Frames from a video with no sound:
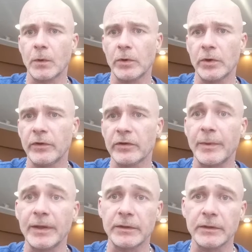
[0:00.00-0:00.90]
where he talks
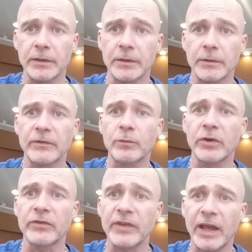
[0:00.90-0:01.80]
about
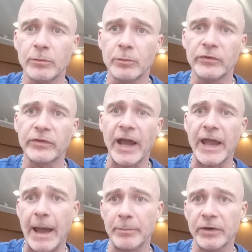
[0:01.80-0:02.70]
one of Saturn moons,
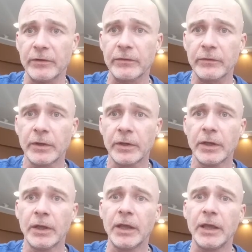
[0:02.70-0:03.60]
Iapetus,
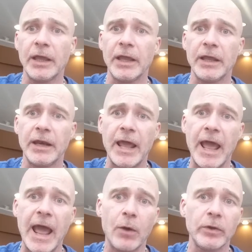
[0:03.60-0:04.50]
and
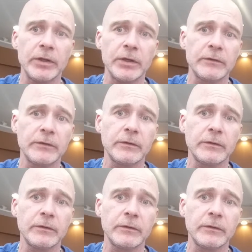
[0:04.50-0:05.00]
how it